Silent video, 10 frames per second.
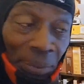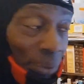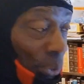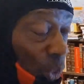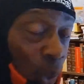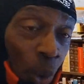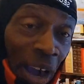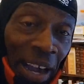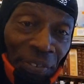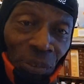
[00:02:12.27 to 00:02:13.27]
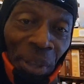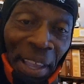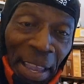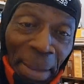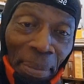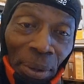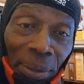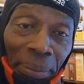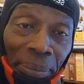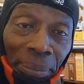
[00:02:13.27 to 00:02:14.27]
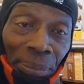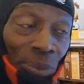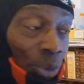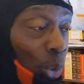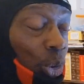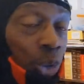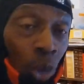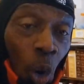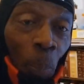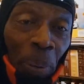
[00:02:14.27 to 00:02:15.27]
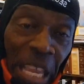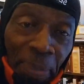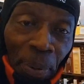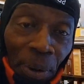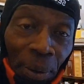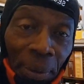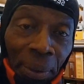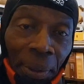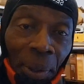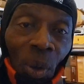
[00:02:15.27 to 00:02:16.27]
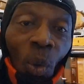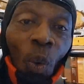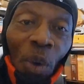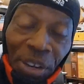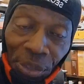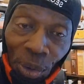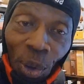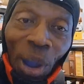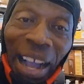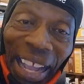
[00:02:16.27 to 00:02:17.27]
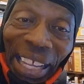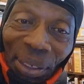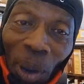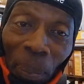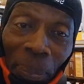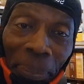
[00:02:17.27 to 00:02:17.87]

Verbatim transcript: You have to be able to show people where to go hang it up.